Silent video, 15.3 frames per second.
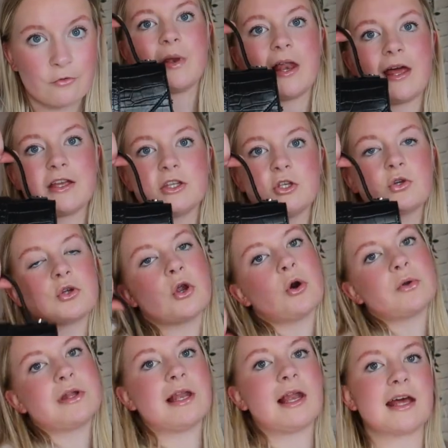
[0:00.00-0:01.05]
But like, you can
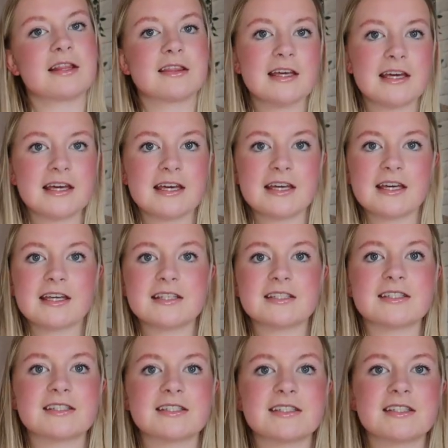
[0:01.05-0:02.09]
hold it like
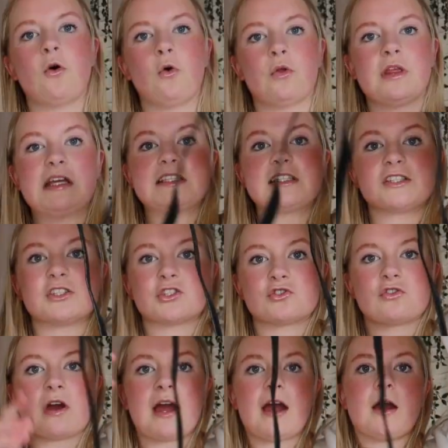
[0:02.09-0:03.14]
this, or there's a
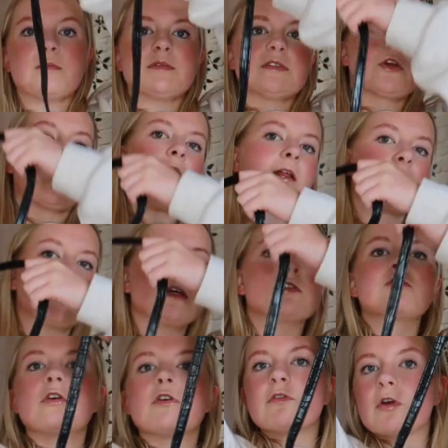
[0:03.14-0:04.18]
strap to go like
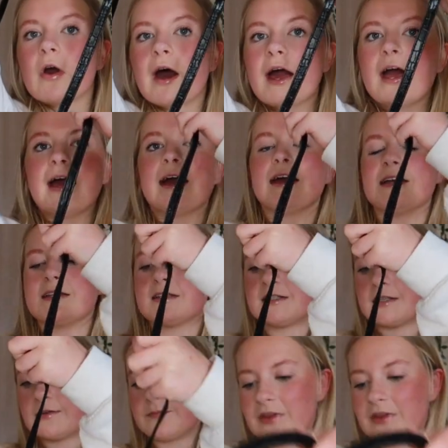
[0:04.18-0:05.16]
this your head.